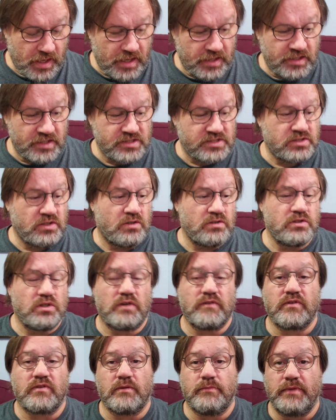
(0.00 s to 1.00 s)
and it sold
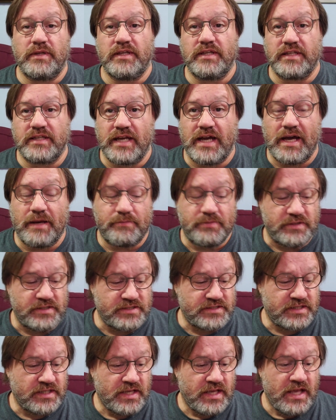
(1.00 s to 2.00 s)
over 1 million
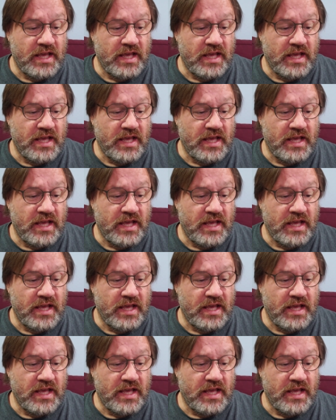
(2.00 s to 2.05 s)
copies.